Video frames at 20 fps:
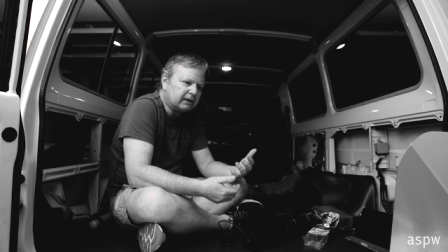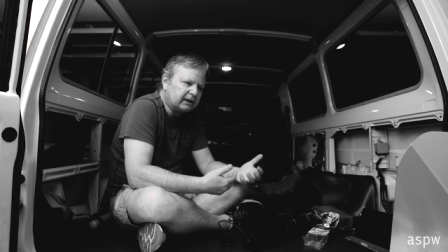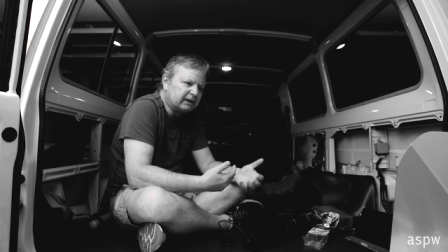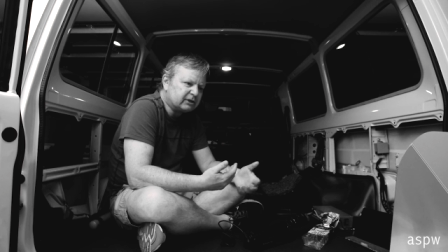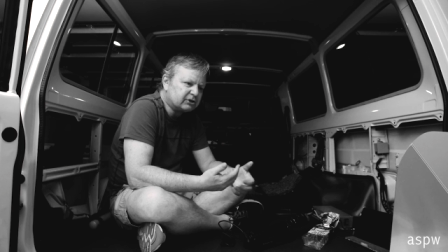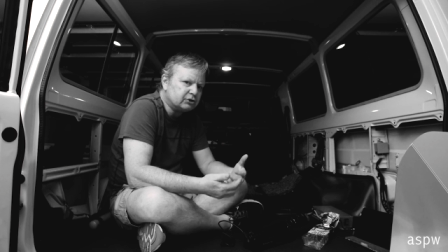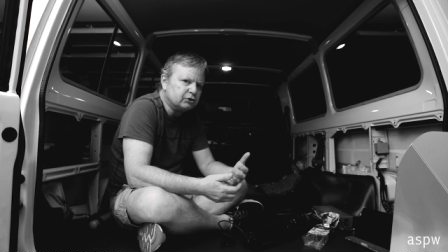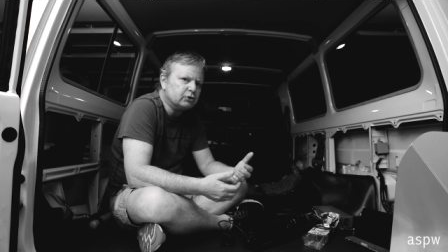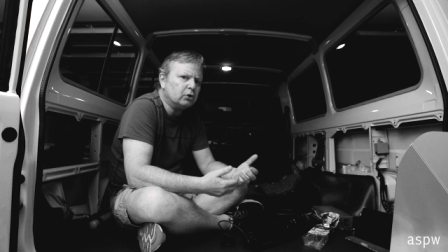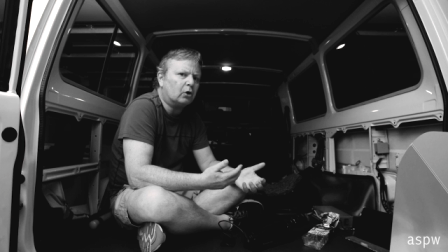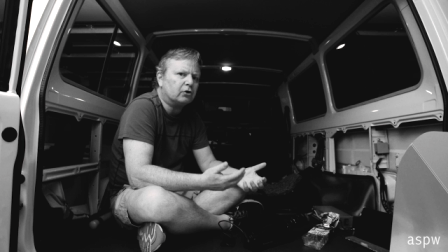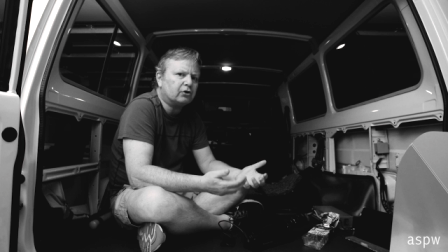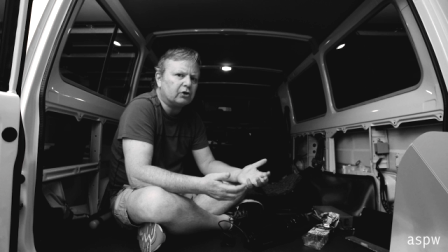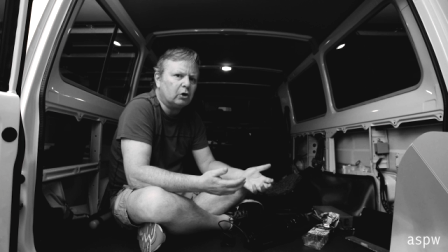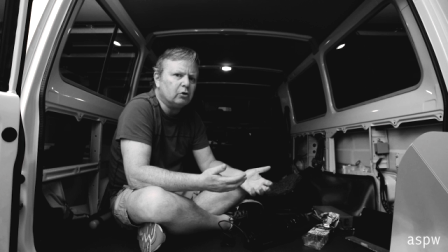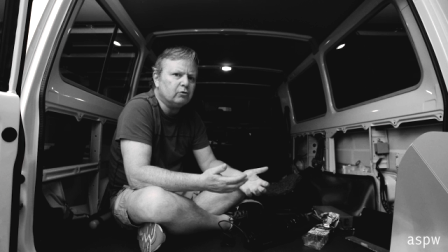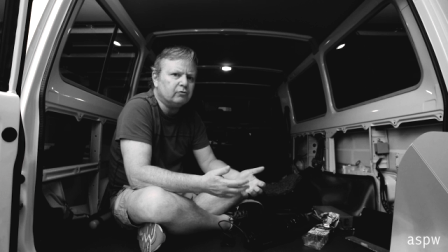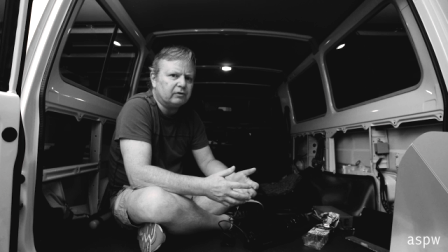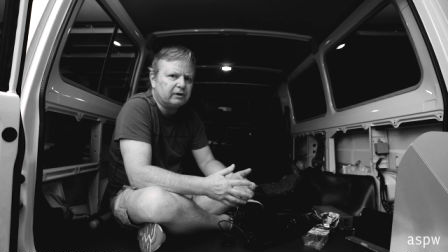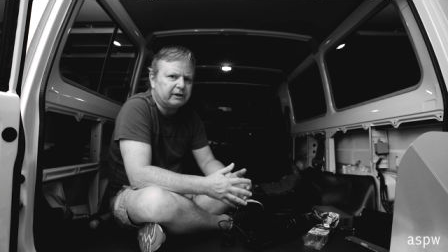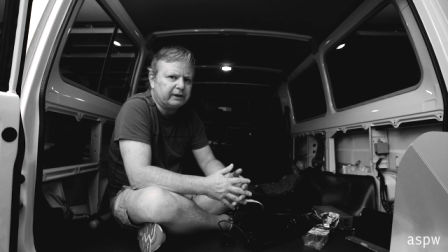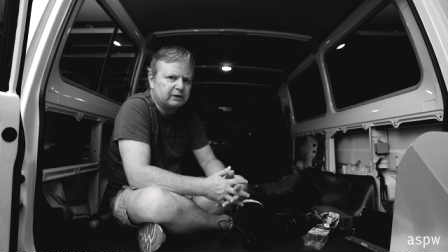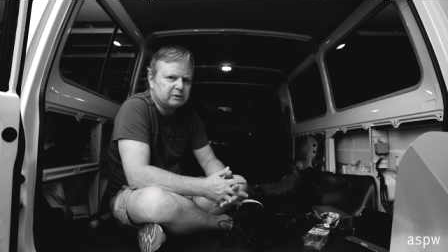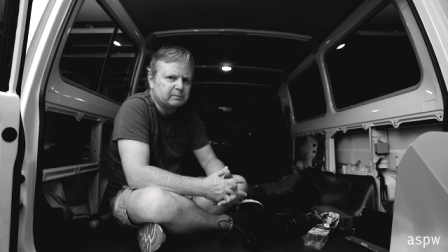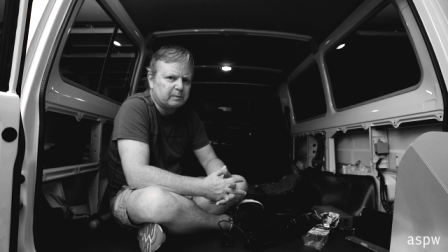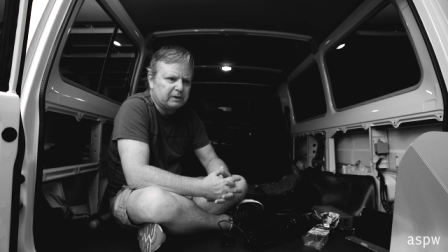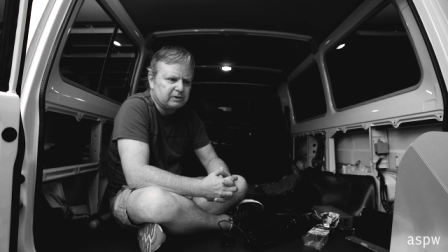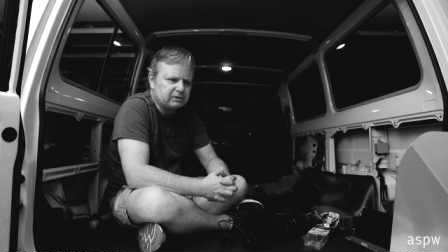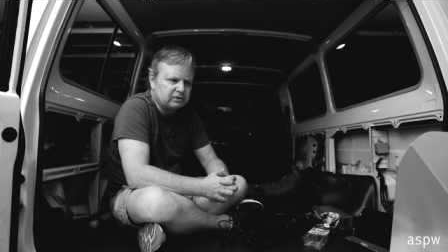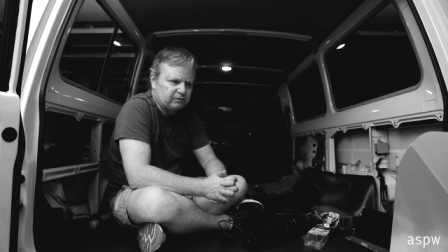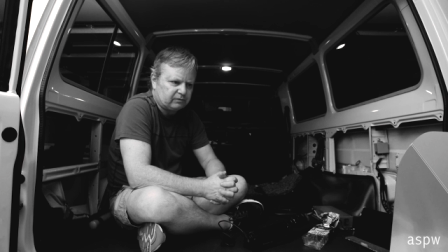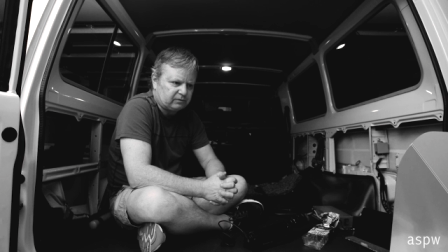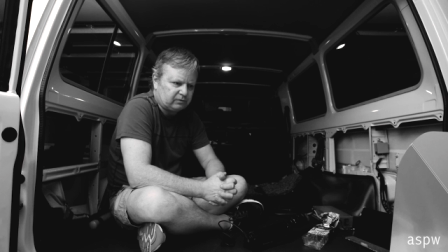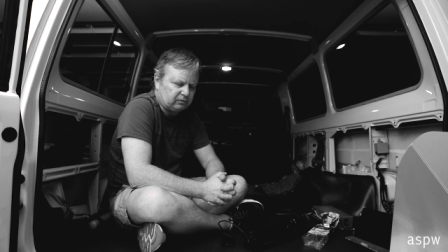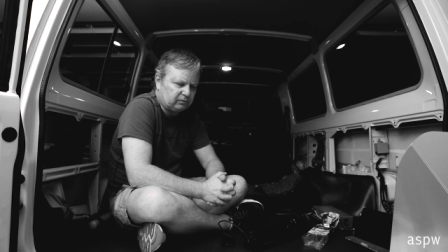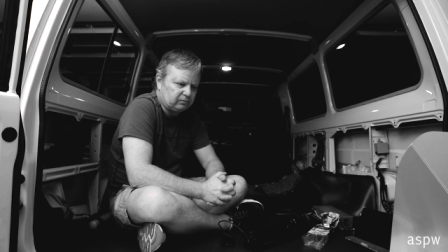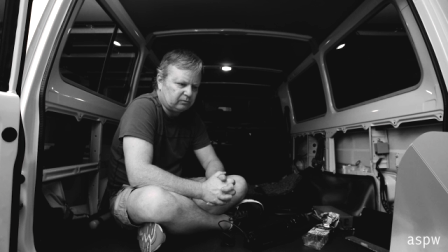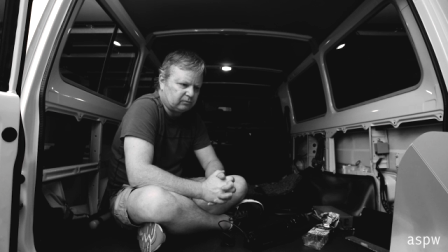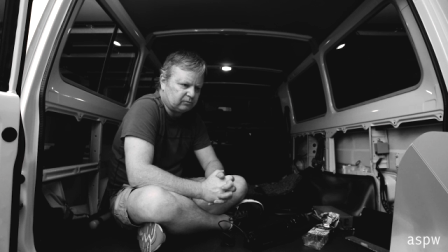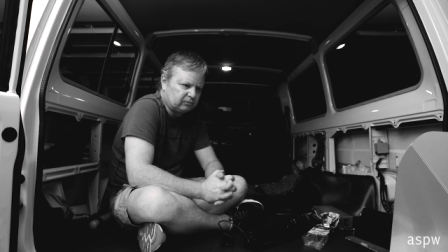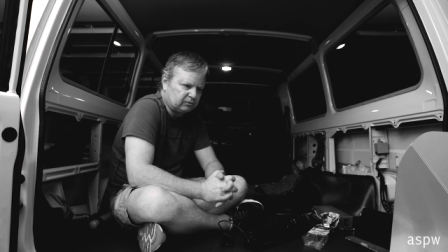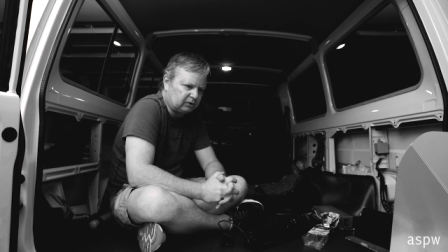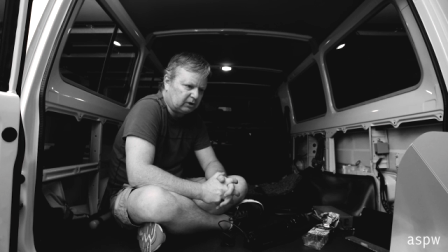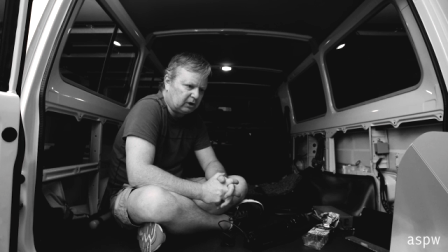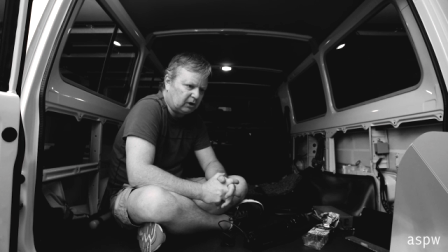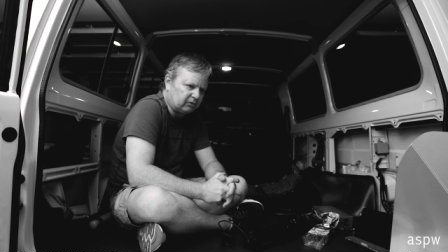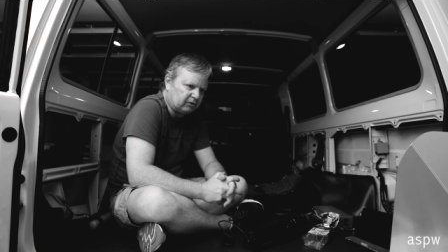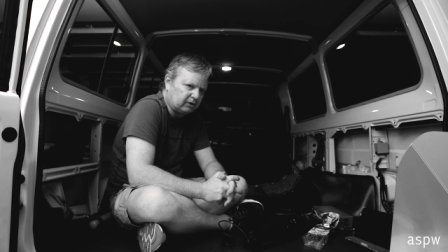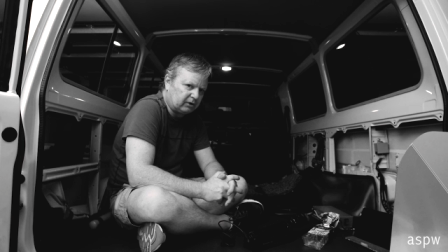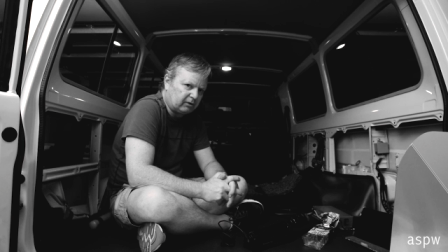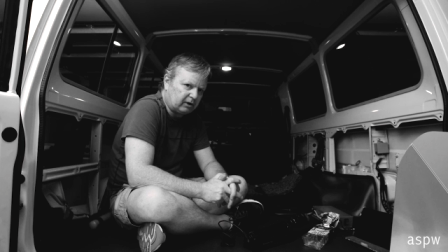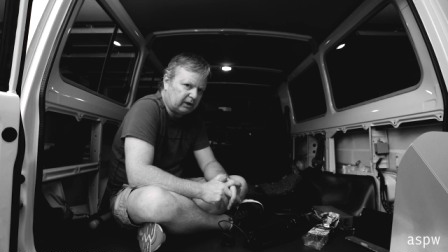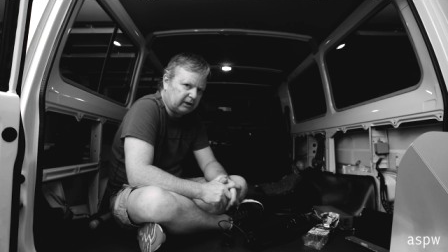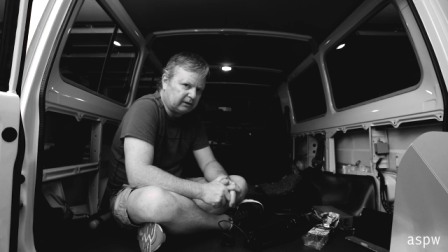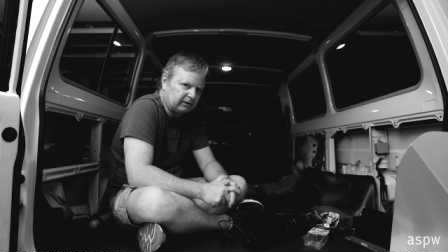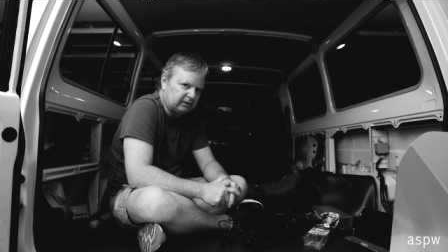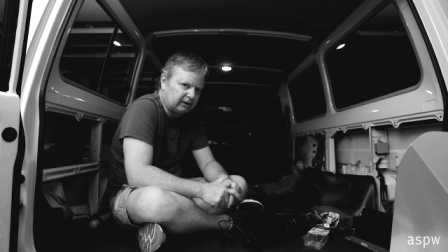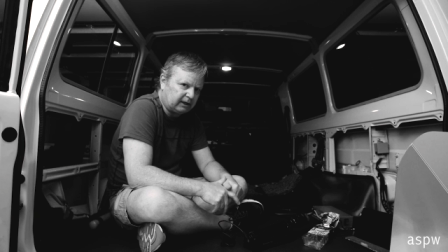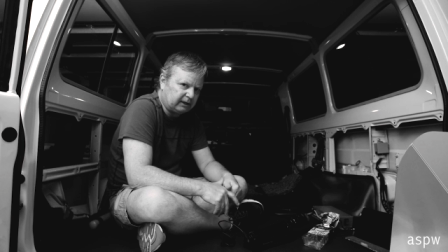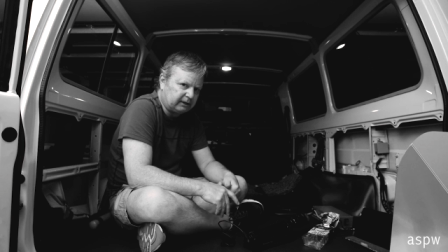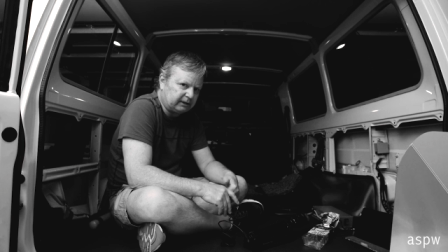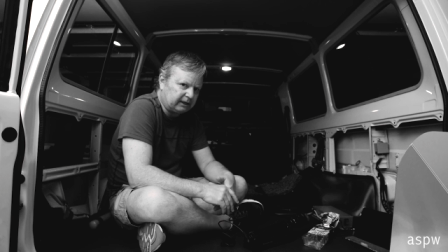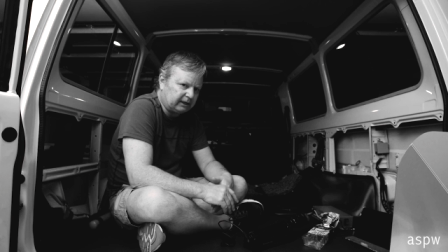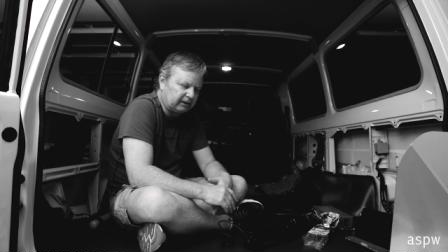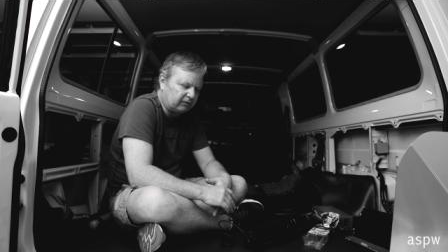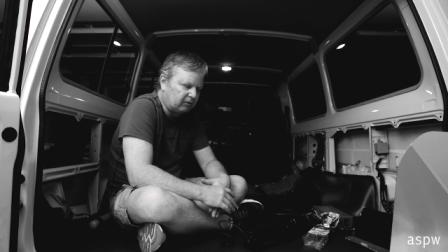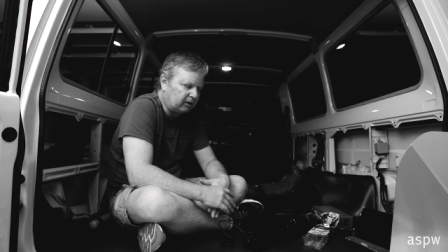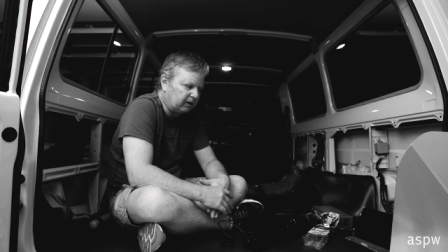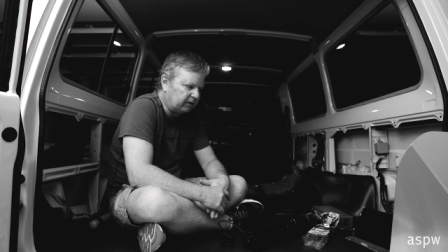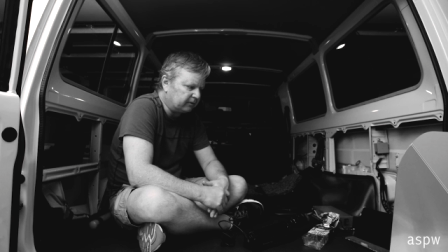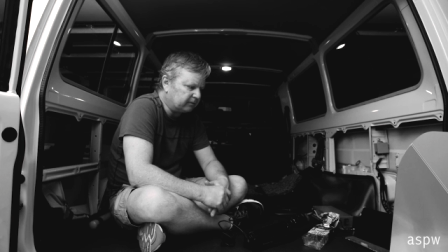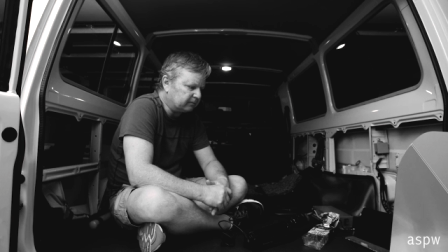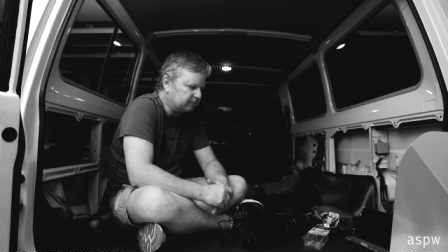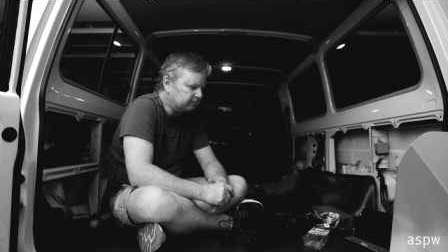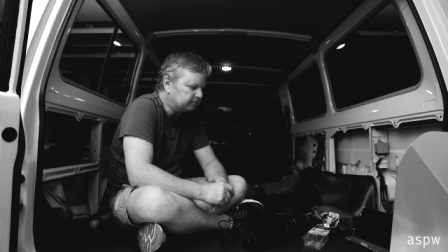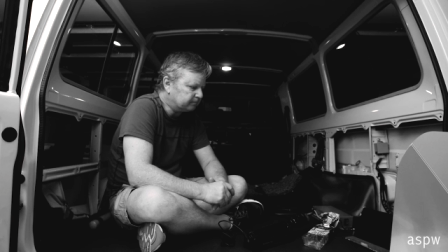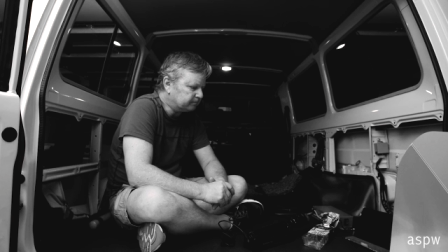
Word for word: it's not overly expensive to, to go there and, and get around.